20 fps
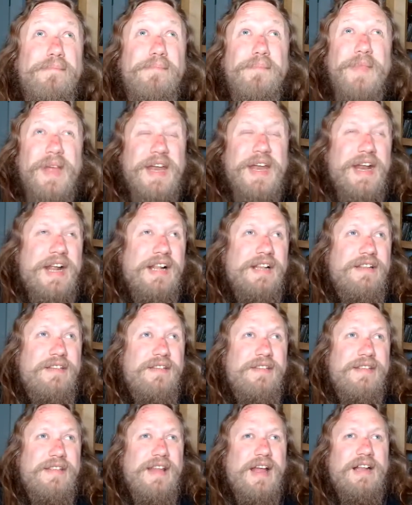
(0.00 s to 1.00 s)
then I'll
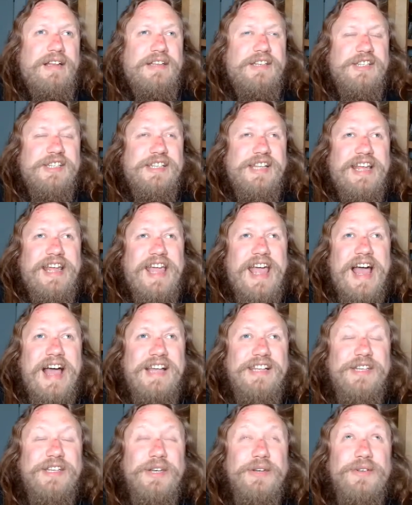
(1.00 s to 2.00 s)
just like
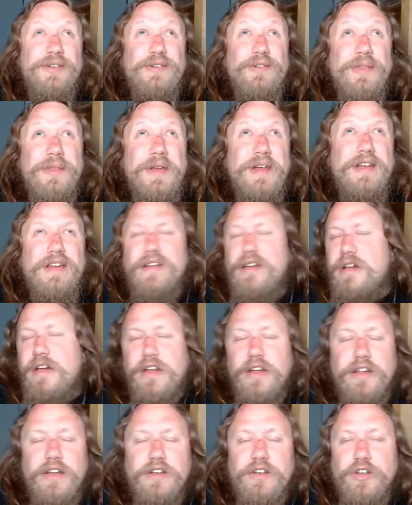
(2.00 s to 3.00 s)
ask you
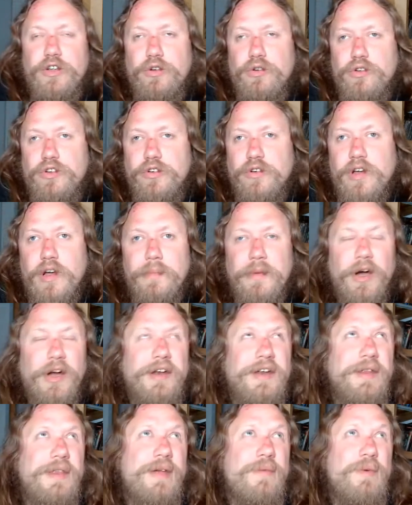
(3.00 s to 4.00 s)
to come
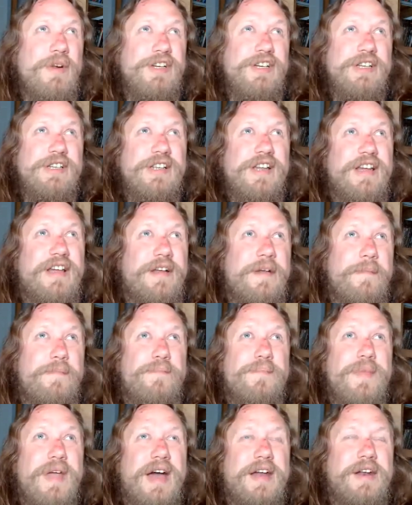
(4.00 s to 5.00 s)
on, and then we'll just like
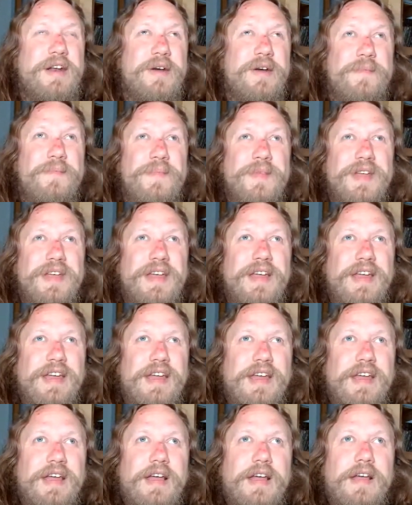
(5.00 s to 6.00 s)
I don't
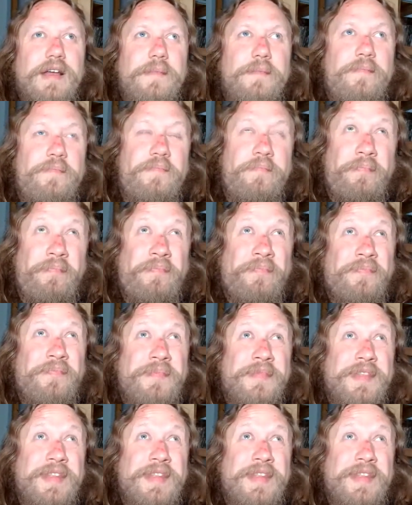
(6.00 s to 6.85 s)
know.